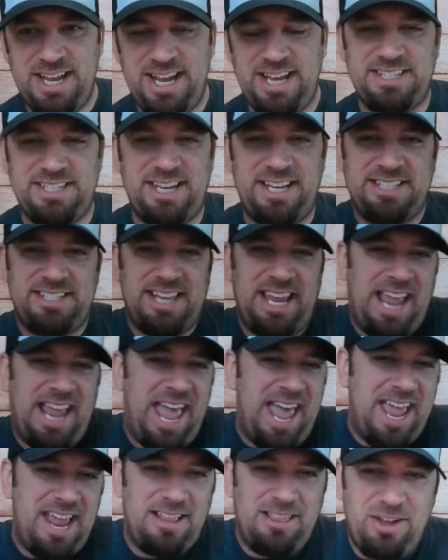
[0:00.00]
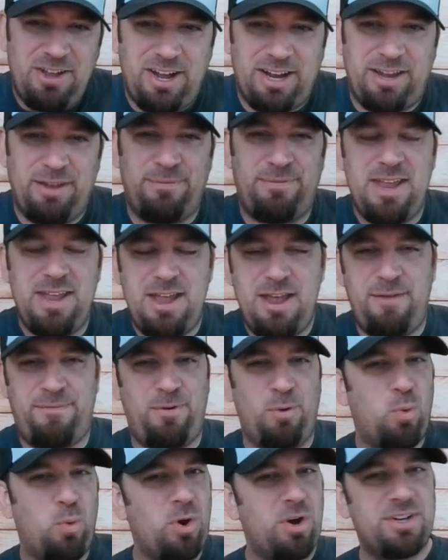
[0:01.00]
It's it's like, hey, look, if
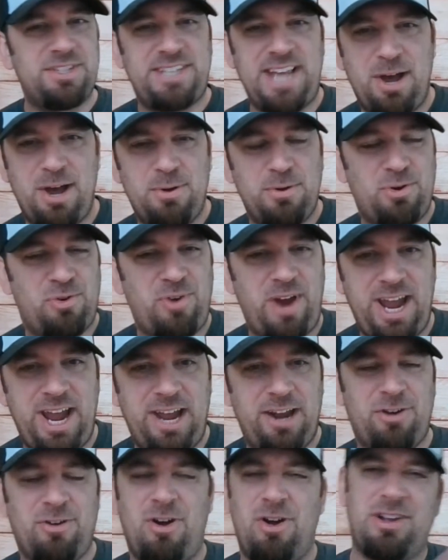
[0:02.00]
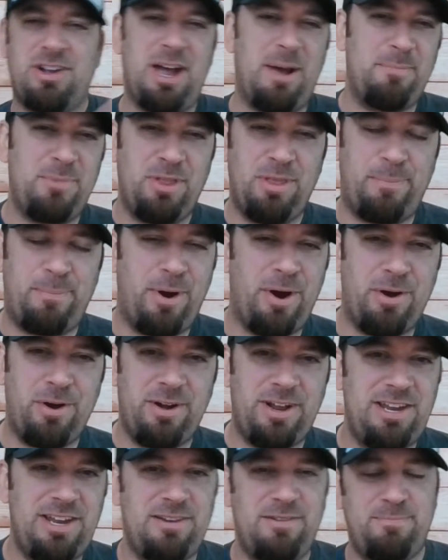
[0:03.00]
if it works out, great, or I'll come to the
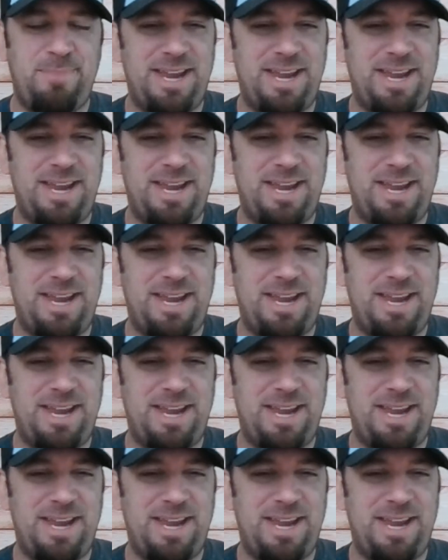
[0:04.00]
party.